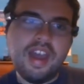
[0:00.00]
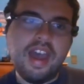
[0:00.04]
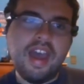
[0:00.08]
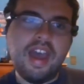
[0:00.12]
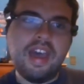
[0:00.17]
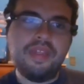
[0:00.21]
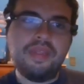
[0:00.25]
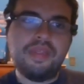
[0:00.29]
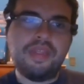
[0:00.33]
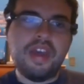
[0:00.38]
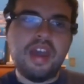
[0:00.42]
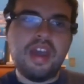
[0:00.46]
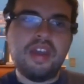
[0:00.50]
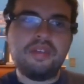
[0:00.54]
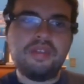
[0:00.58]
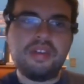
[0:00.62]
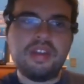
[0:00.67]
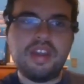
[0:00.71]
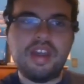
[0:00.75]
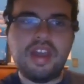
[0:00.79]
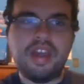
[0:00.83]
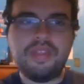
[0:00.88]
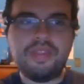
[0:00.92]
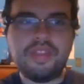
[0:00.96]
and
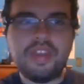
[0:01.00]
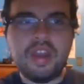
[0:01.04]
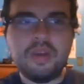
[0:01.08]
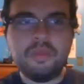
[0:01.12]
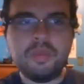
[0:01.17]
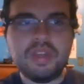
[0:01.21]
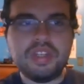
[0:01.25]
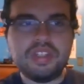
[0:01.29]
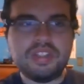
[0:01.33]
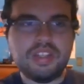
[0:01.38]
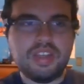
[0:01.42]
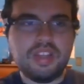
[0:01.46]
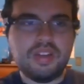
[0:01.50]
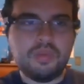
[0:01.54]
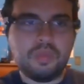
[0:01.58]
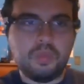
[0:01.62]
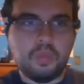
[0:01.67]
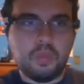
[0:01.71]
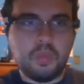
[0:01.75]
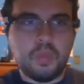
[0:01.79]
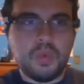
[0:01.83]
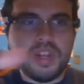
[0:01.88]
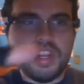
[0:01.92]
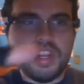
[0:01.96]
then we did